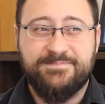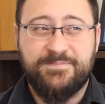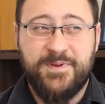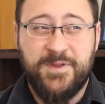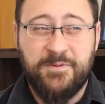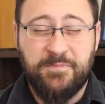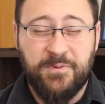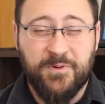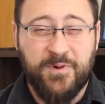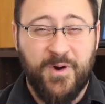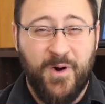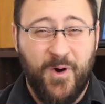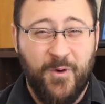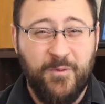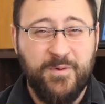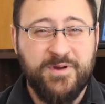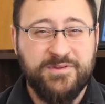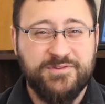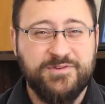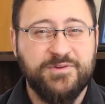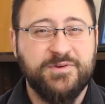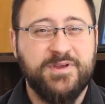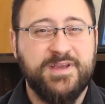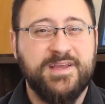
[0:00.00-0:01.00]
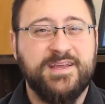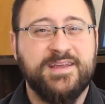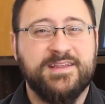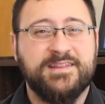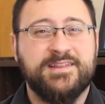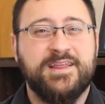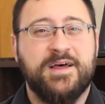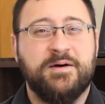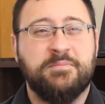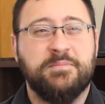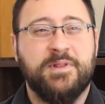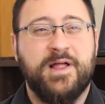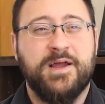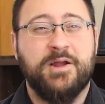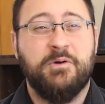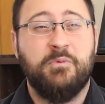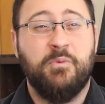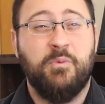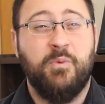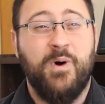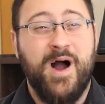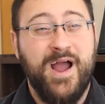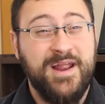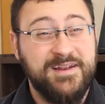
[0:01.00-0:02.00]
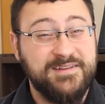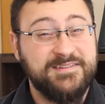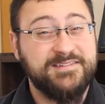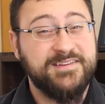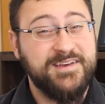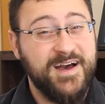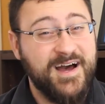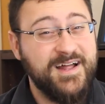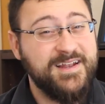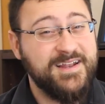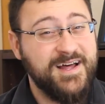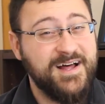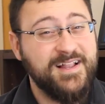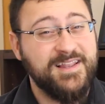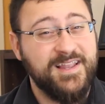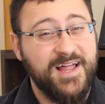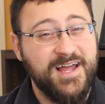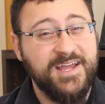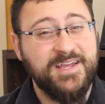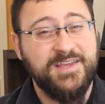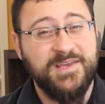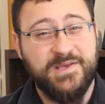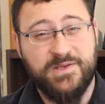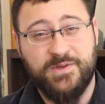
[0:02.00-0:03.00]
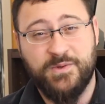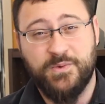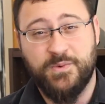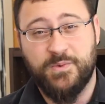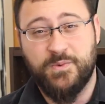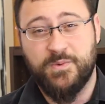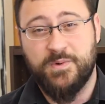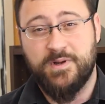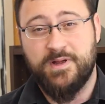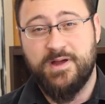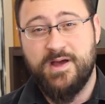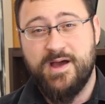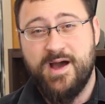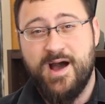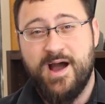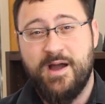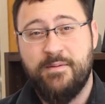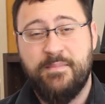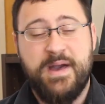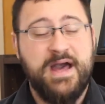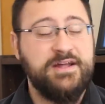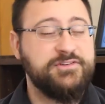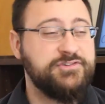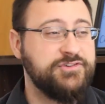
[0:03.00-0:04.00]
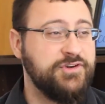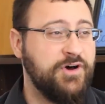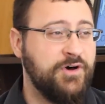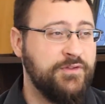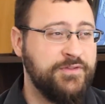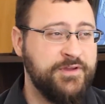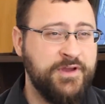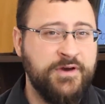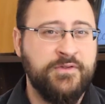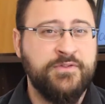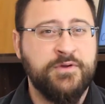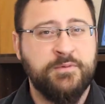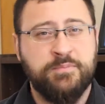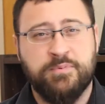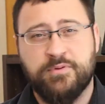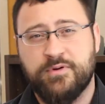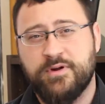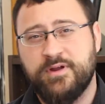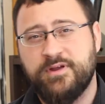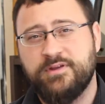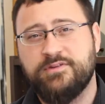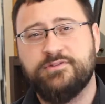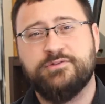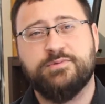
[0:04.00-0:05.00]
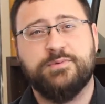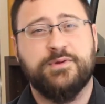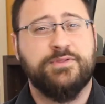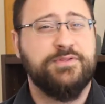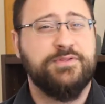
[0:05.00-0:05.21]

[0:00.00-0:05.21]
People are always looking at them like, why does God not like you? I imagine all the other priests